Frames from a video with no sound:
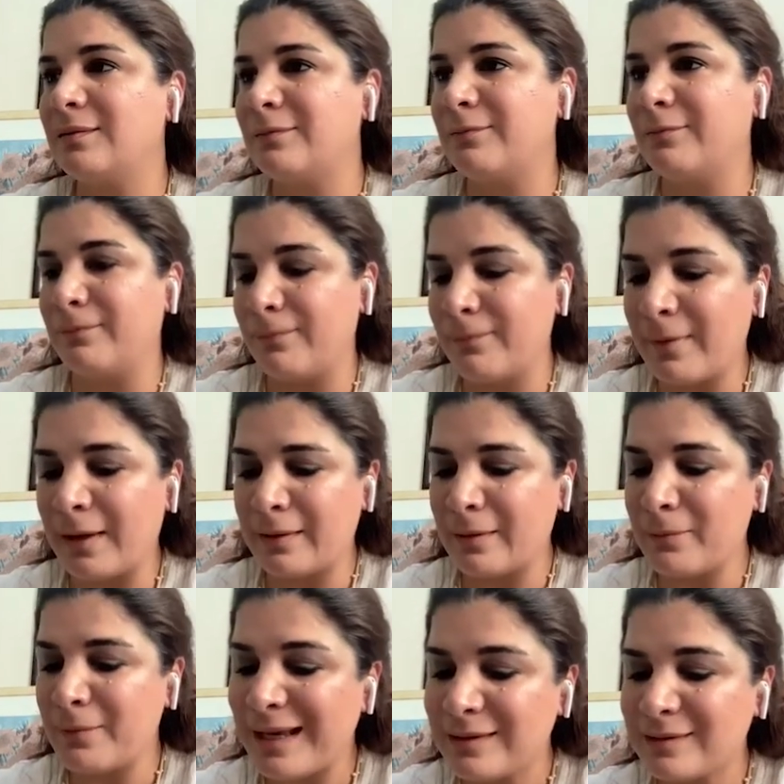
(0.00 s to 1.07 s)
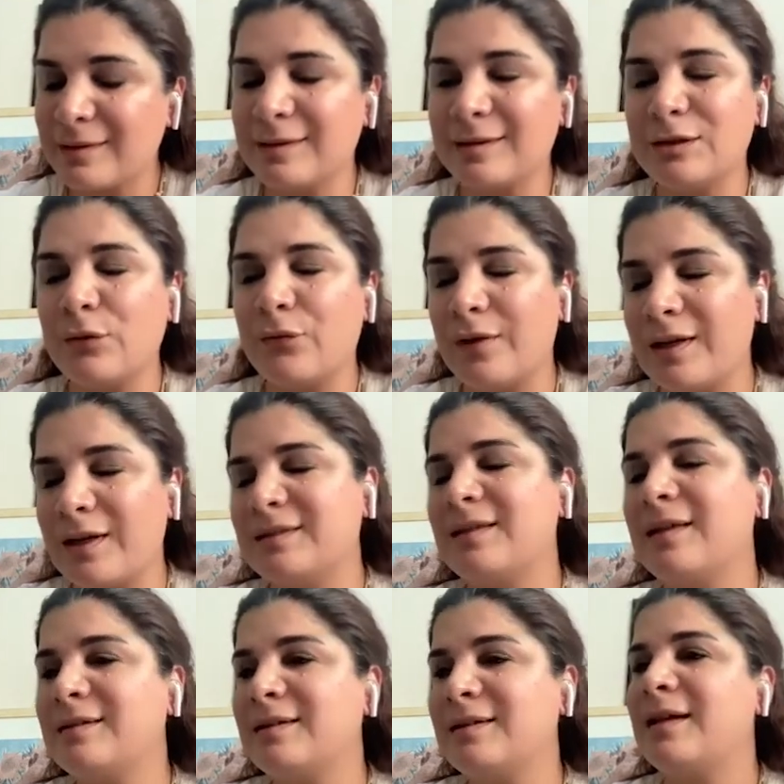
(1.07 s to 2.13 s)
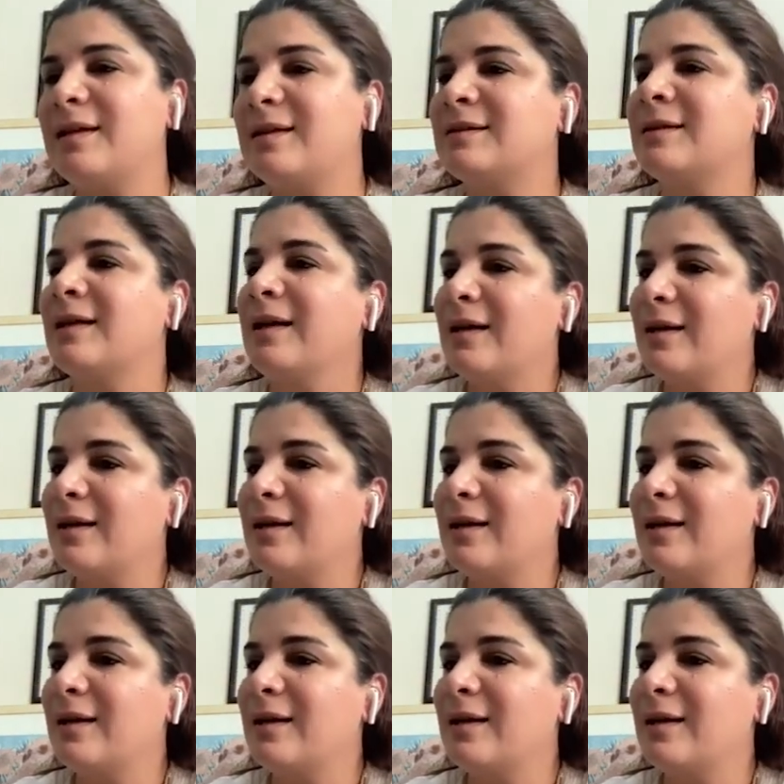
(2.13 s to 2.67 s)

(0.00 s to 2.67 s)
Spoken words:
maintenance of anesthesia is